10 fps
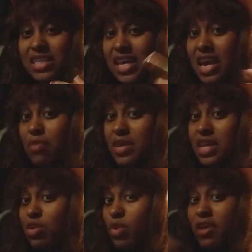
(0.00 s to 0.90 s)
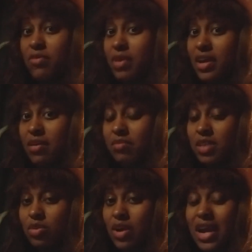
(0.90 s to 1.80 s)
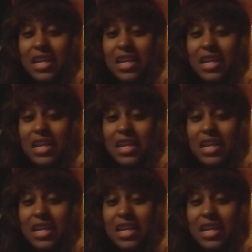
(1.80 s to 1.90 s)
They helped me get away from him to where